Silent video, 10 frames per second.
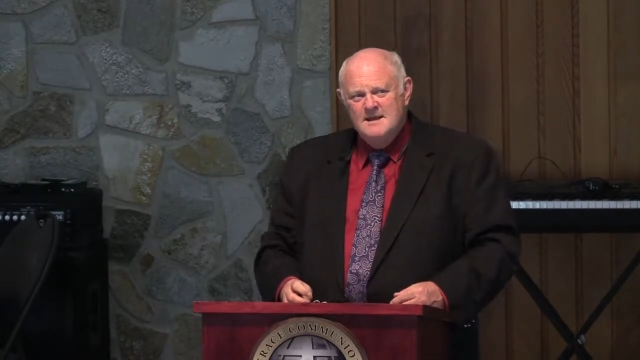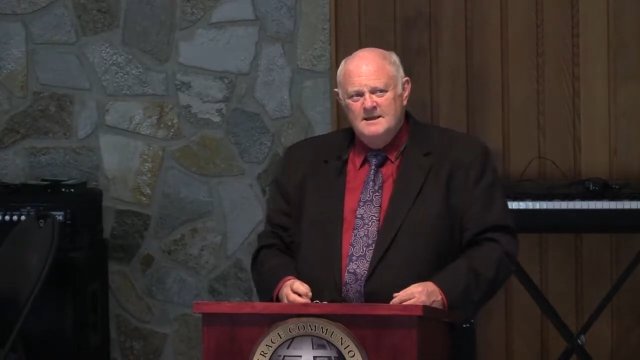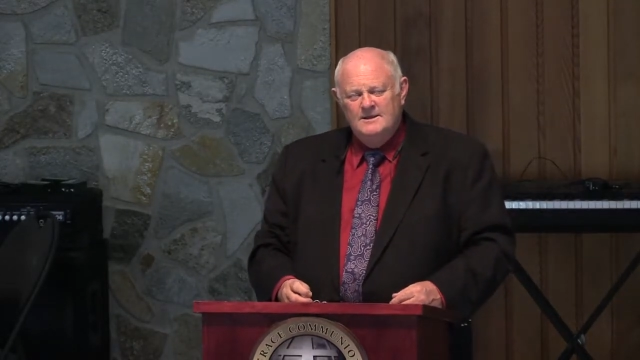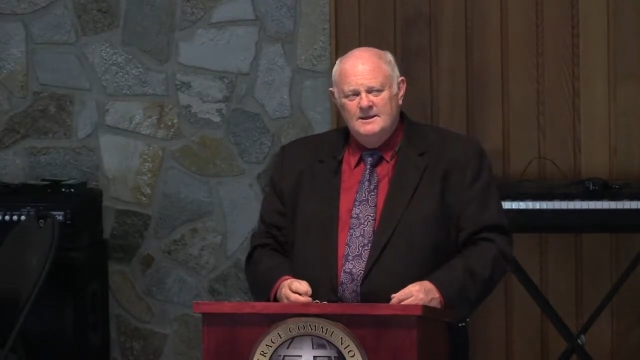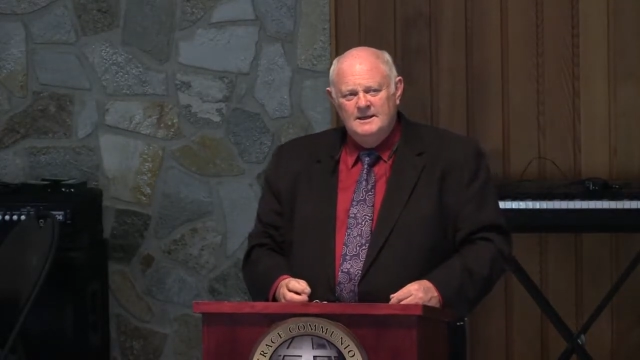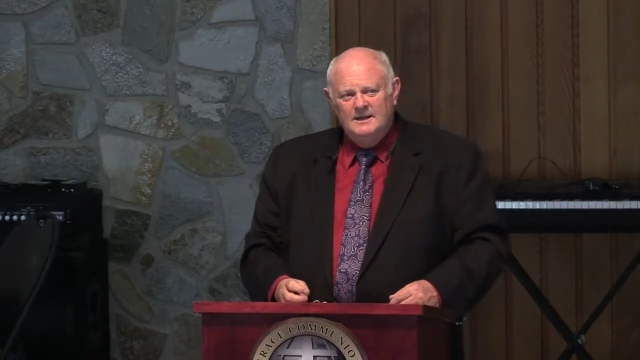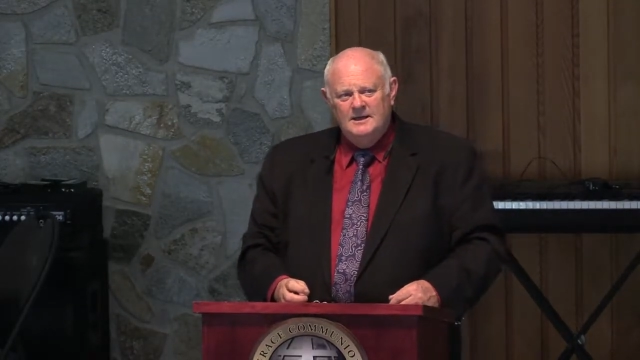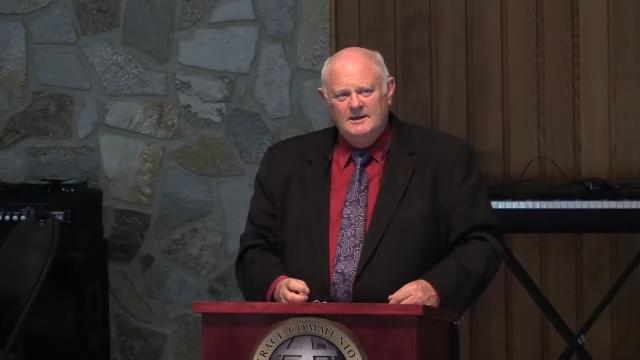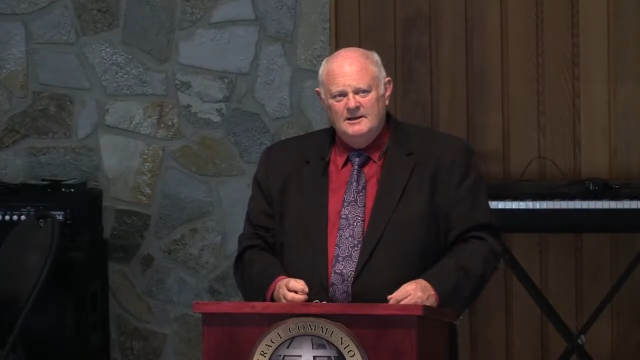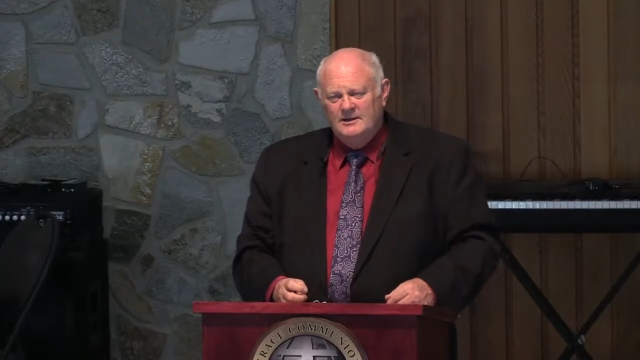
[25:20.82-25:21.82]
the,
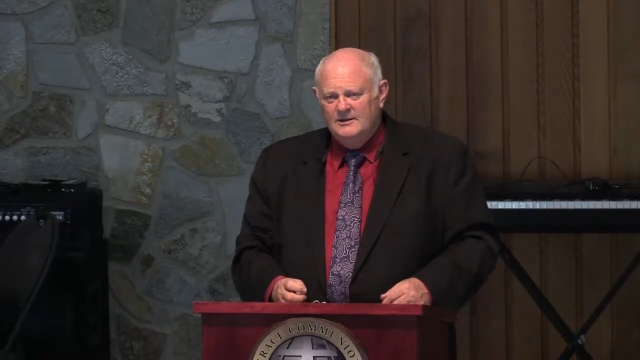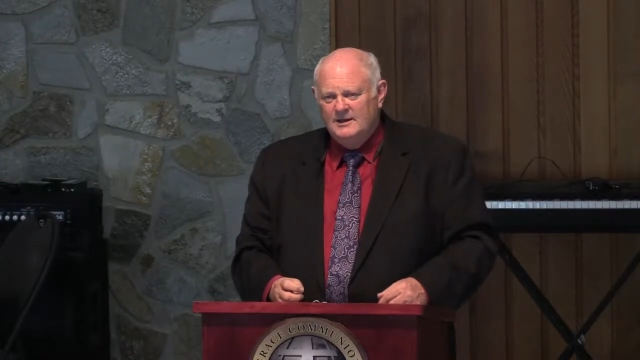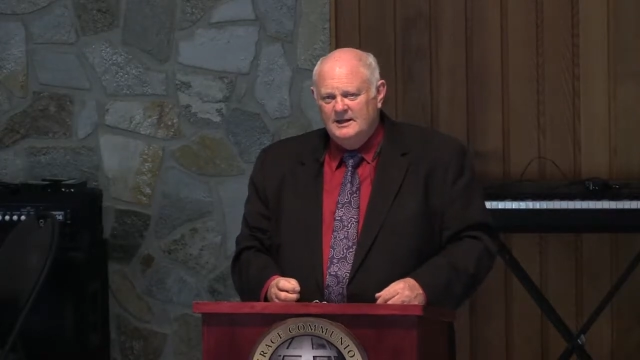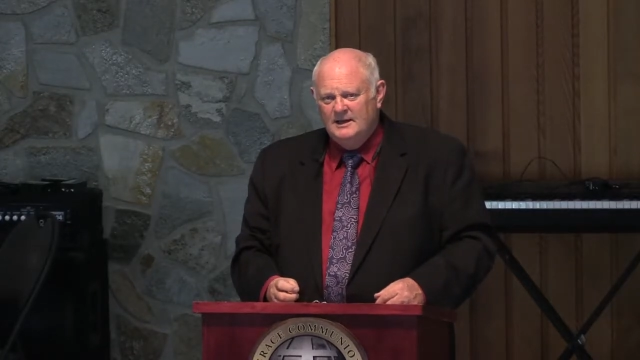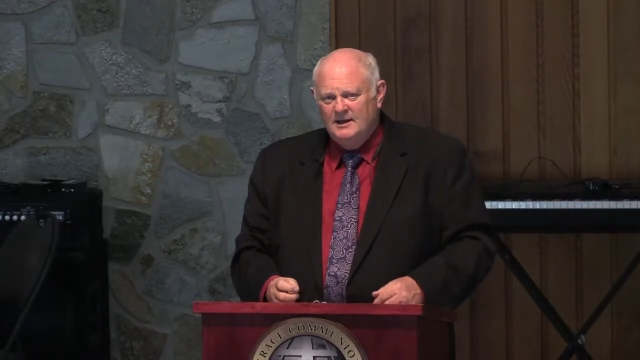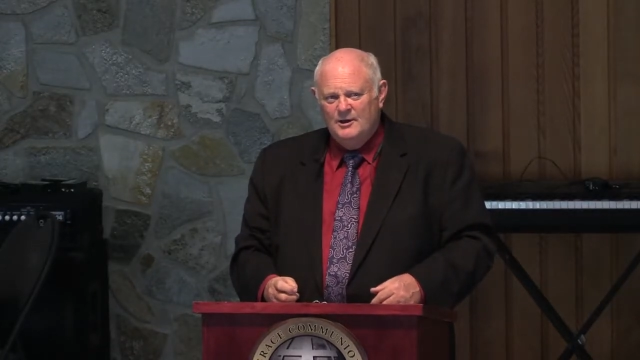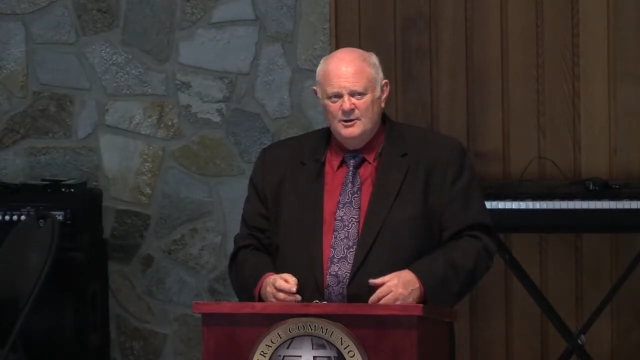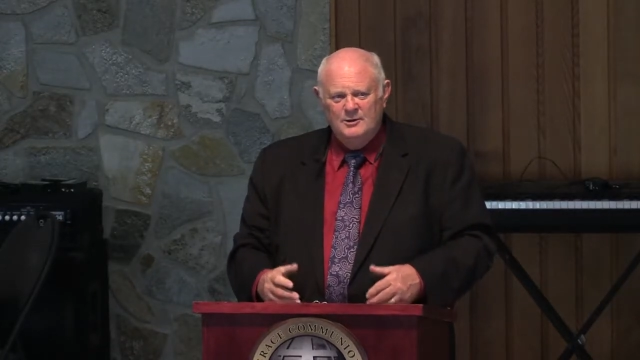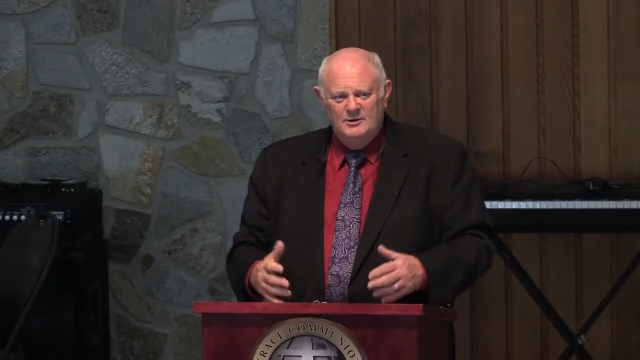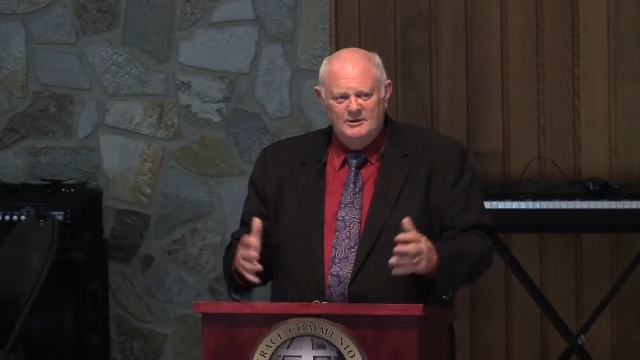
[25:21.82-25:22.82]
uh, the, uh,
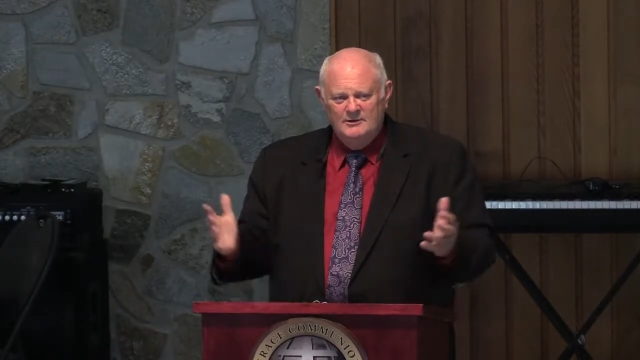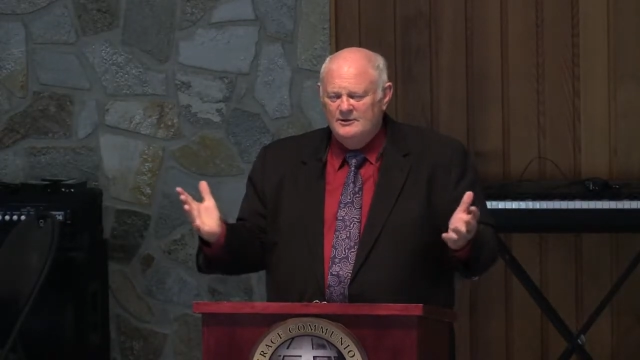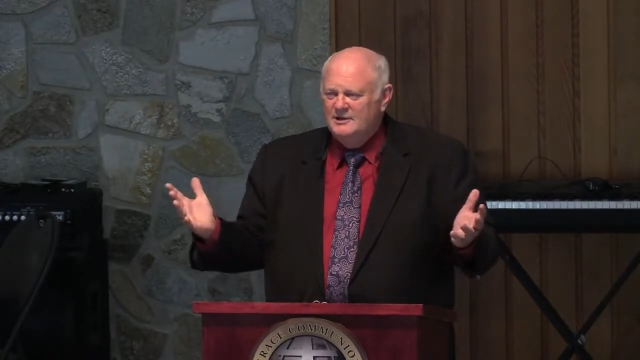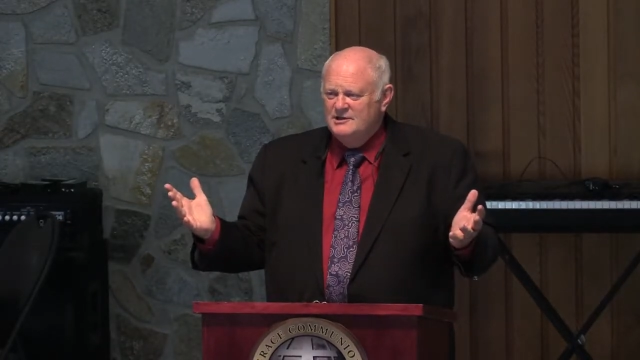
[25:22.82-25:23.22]
the,